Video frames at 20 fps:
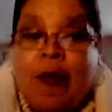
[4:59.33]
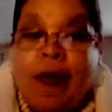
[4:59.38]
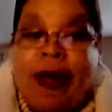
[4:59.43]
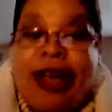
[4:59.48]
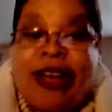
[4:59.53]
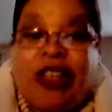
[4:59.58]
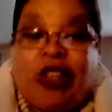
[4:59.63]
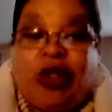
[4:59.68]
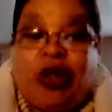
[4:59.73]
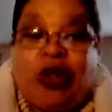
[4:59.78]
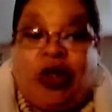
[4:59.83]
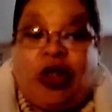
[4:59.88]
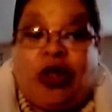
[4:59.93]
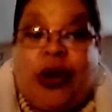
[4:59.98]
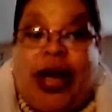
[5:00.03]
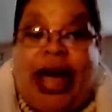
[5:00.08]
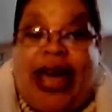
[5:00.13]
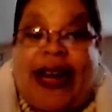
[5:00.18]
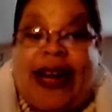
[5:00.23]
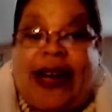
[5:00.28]
Make sure
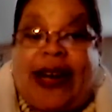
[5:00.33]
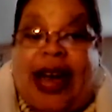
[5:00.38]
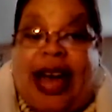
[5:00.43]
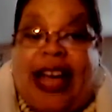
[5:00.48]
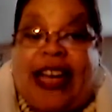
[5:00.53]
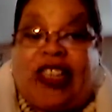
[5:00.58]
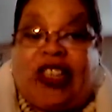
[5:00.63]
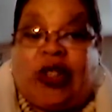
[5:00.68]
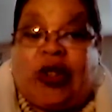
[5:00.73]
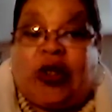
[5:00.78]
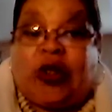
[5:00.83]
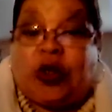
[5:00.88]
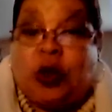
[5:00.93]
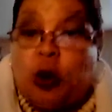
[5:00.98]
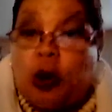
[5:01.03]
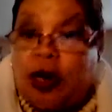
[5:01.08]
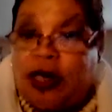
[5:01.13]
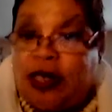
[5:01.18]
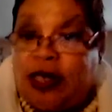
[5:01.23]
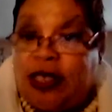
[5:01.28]
to analyze your
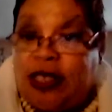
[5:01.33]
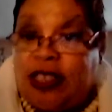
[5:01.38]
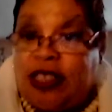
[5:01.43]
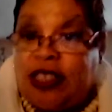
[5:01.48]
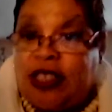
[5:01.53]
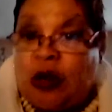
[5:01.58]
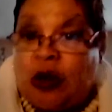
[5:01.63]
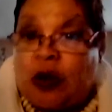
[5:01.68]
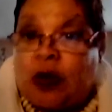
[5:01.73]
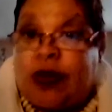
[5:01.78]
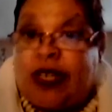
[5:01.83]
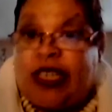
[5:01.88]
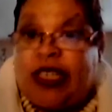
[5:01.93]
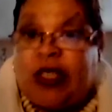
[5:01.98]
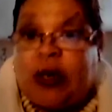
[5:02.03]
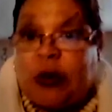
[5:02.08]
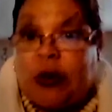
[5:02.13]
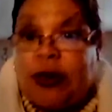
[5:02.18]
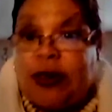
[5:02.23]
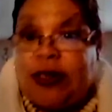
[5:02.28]
sources, your
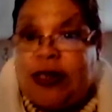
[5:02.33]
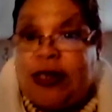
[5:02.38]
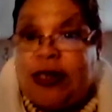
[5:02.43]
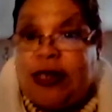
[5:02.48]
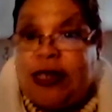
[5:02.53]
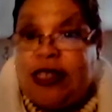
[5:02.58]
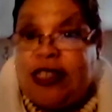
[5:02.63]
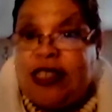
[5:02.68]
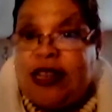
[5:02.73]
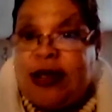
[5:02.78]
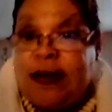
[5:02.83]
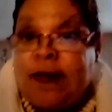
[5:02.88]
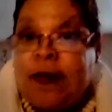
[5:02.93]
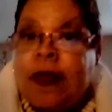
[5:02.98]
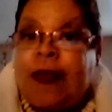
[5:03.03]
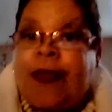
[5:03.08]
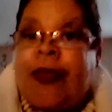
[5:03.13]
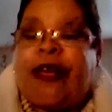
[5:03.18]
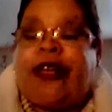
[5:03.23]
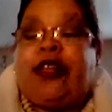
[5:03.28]
resources
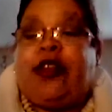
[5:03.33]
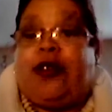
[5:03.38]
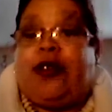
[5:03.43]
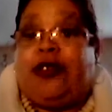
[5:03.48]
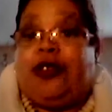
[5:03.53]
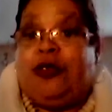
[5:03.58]
that you're